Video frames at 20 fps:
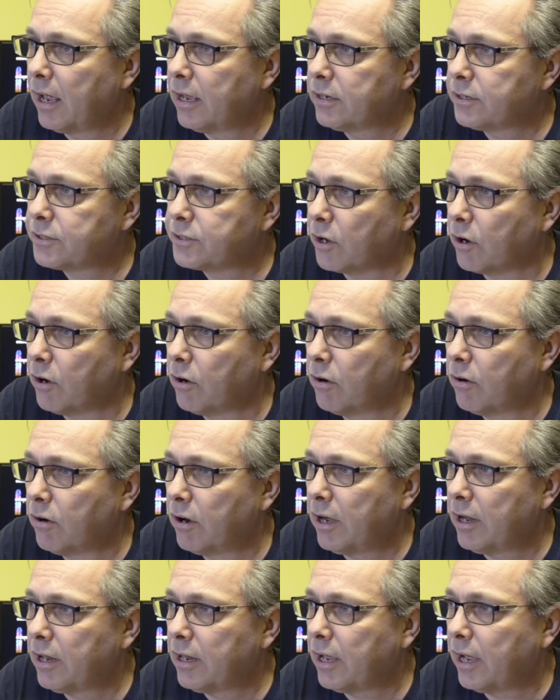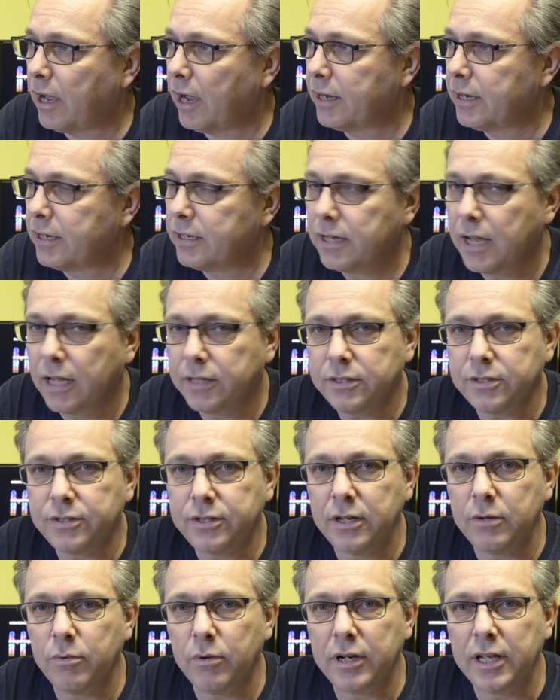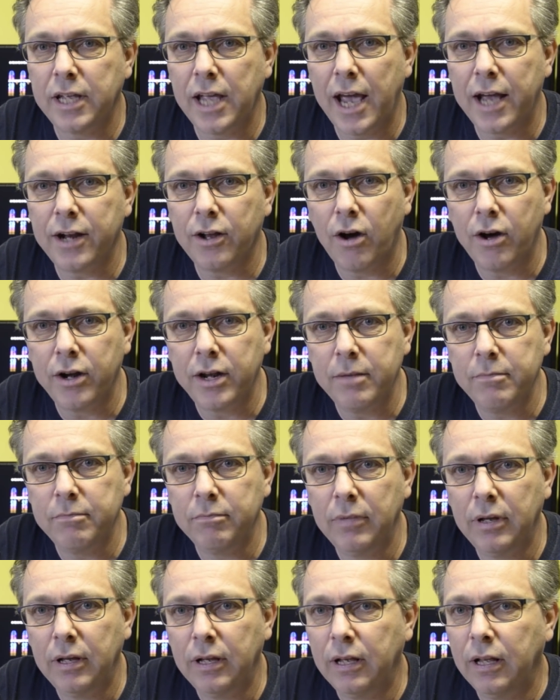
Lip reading: So I didn't get to see what he had on him.